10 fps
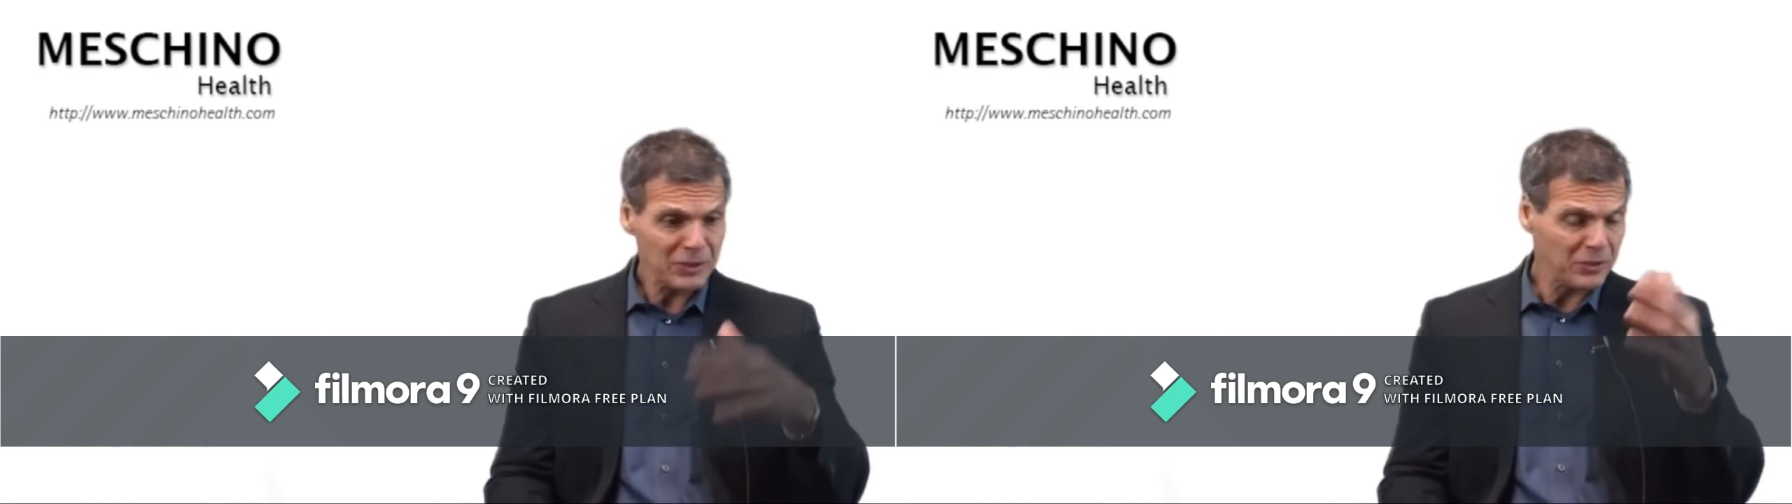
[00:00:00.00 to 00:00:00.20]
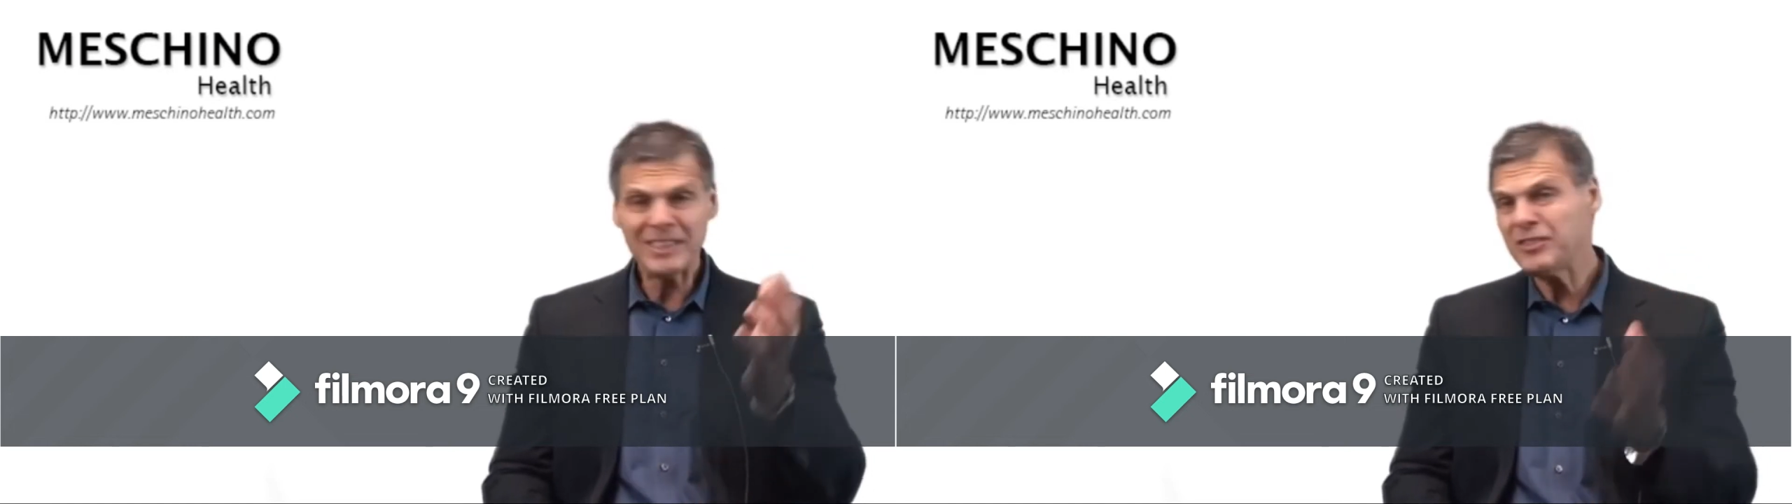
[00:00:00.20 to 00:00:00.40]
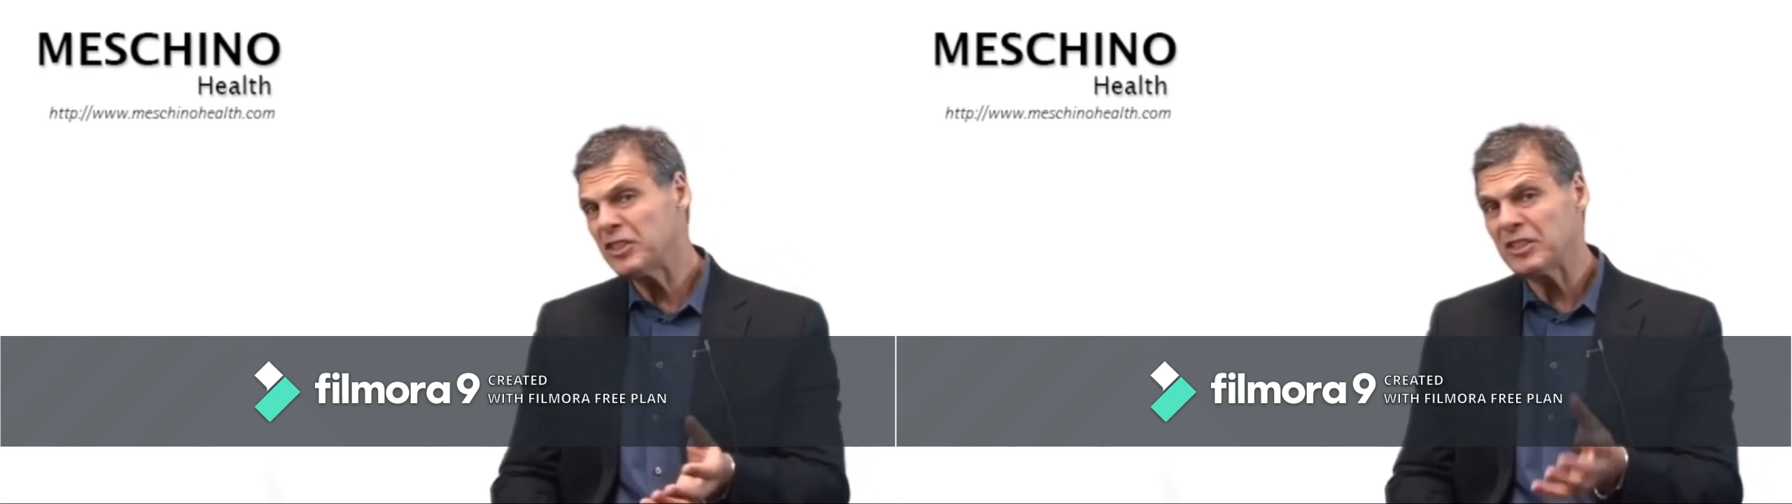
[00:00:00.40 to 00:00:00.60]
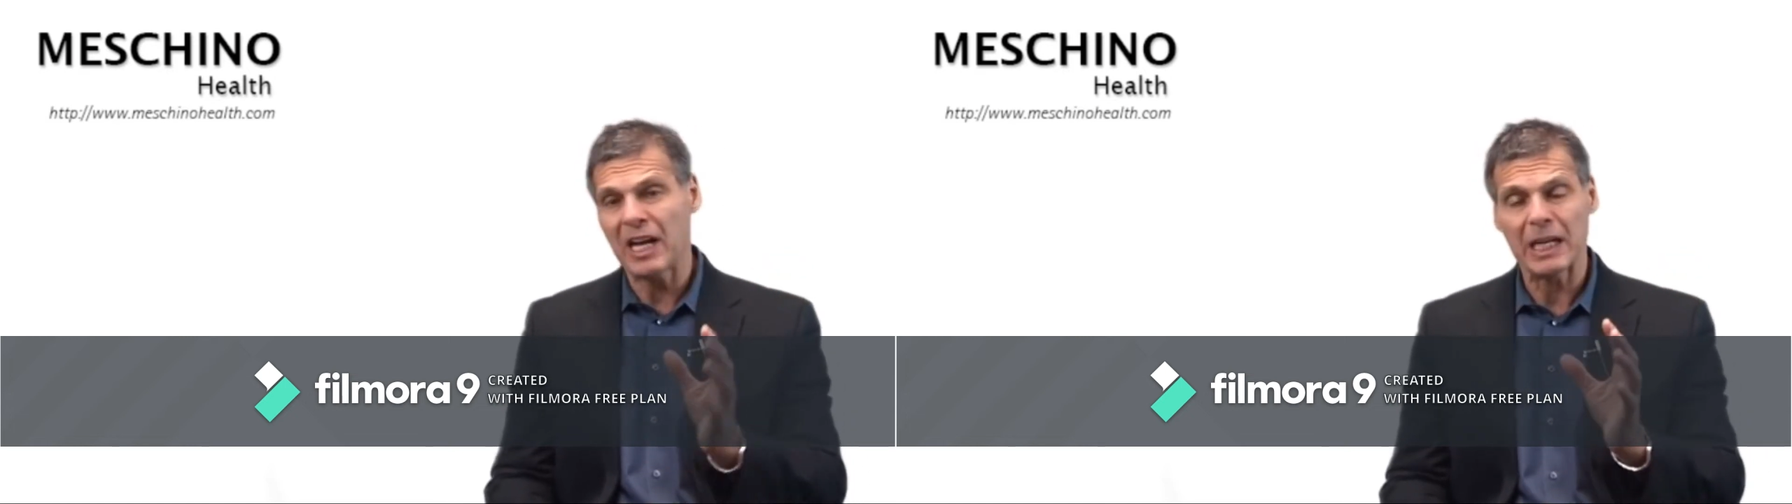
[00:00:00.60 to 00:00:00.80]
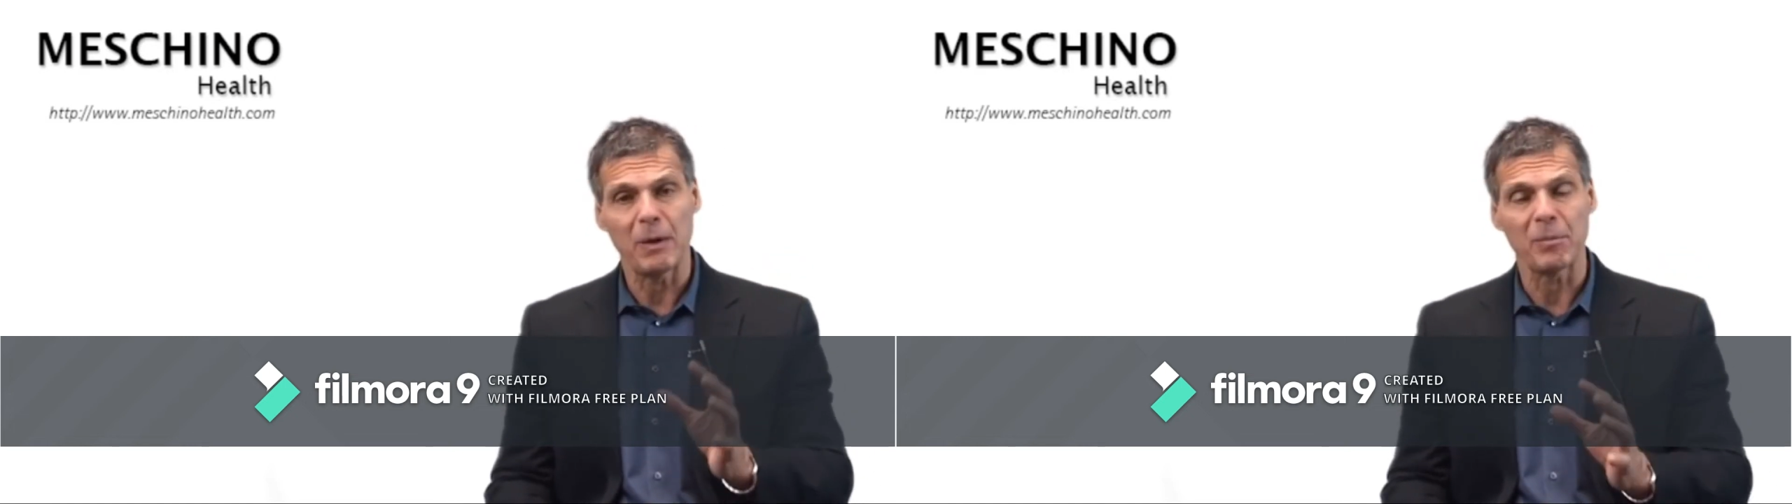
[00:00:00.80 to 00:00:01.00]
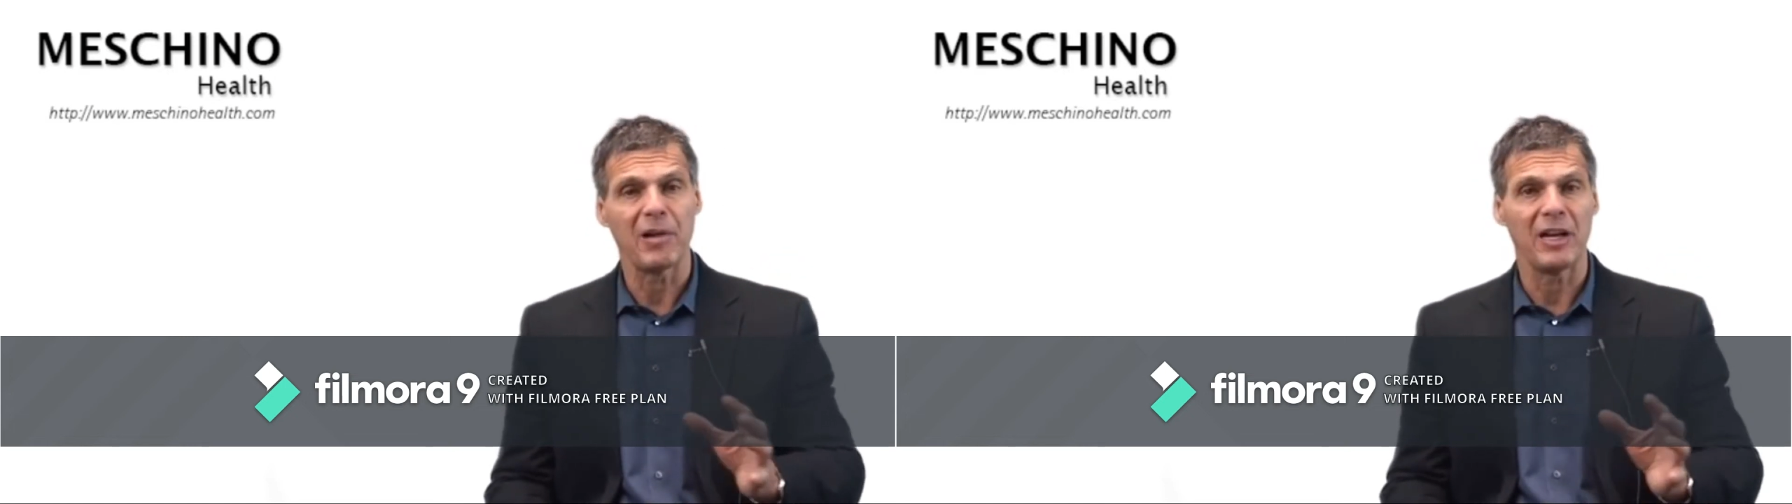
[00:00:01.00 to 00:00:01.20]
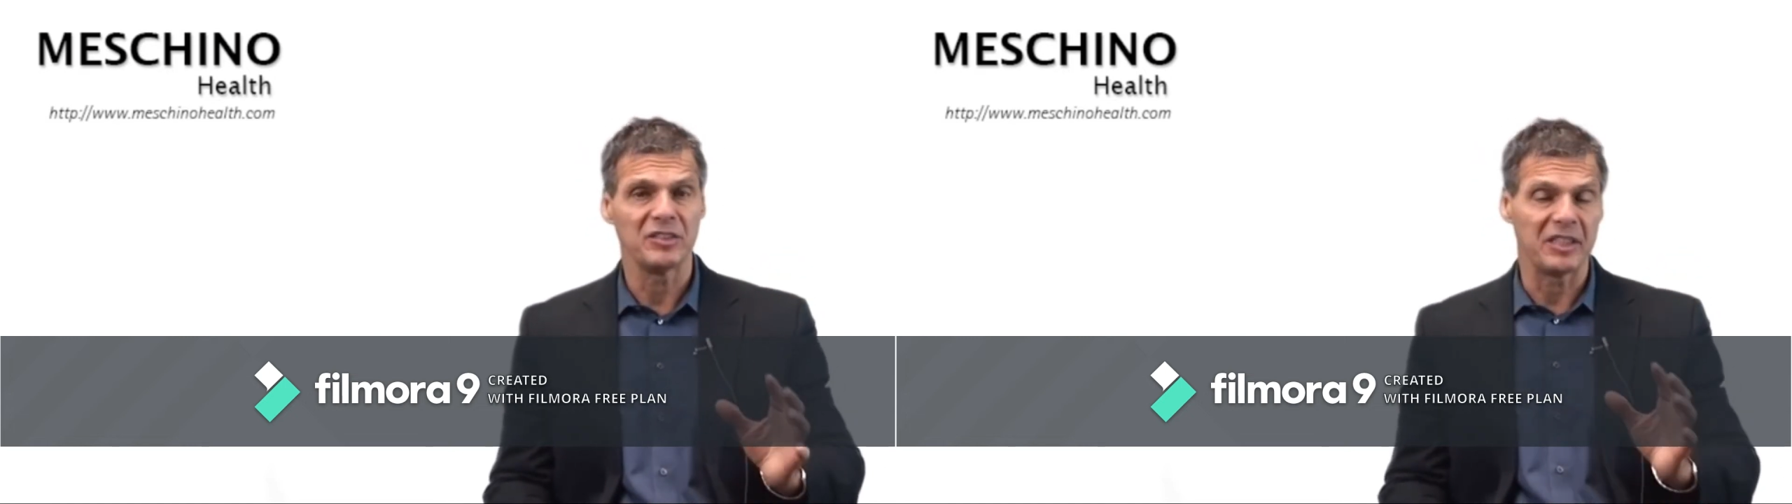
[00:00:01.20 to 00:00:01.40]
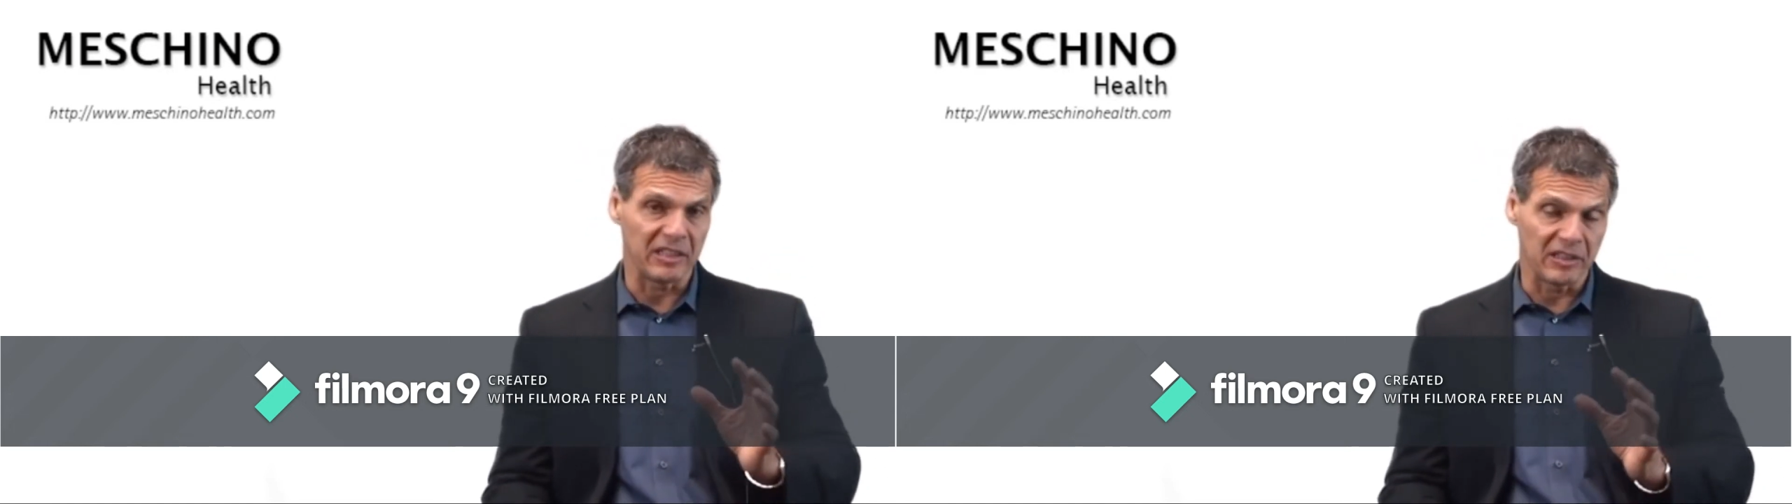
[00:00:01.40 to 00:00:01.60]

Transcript: So let's just talk about prostate